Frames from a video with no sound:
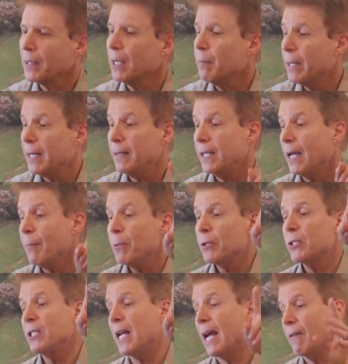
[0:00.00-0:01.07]
But in the
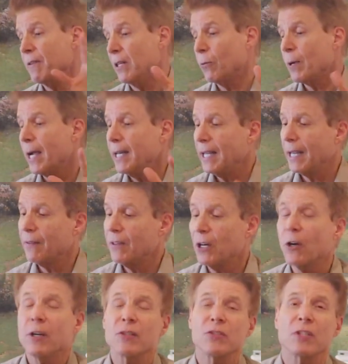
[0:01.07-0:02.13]
upper staff, in the right hand,
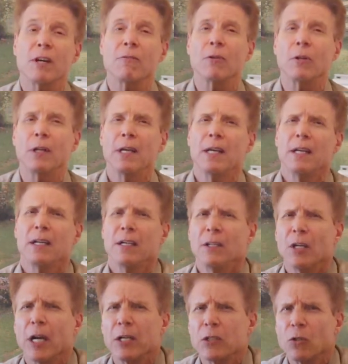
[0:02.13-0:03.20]
there are several
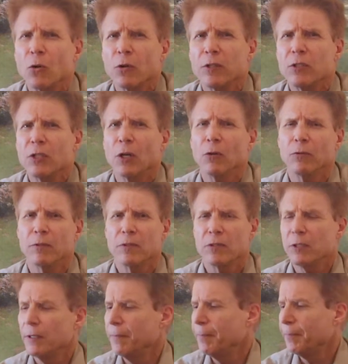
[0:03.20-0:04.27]
non-chord
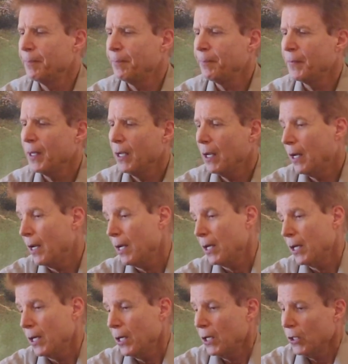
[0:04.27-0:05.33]
tones.
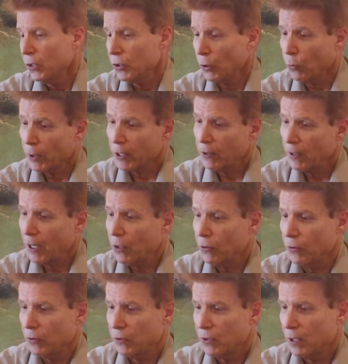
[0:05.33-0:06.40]
So what are
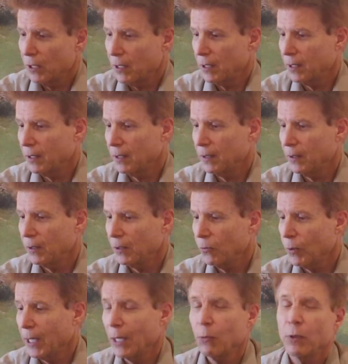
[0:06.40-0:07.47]
those?
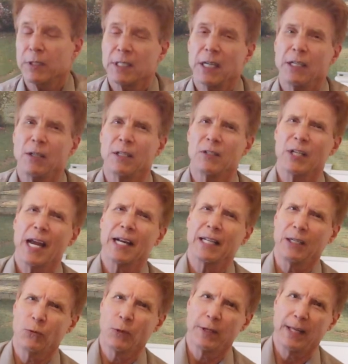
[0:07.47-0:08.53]
Well, I won't tell you
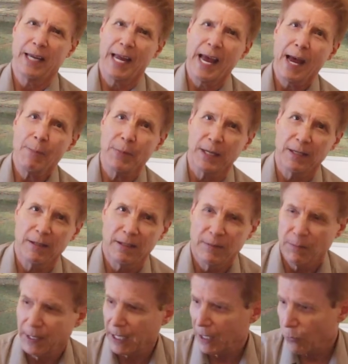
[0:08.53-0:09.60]
exactly where they happen,
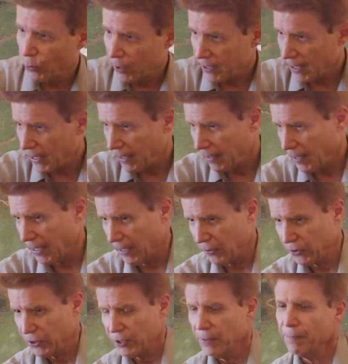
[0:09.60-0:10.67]
but I will tell you
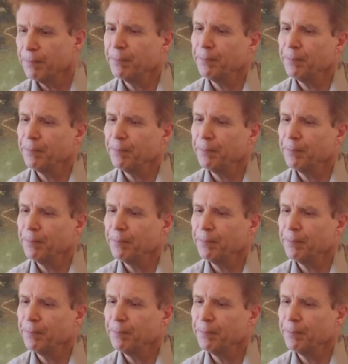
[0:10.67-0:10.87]
this.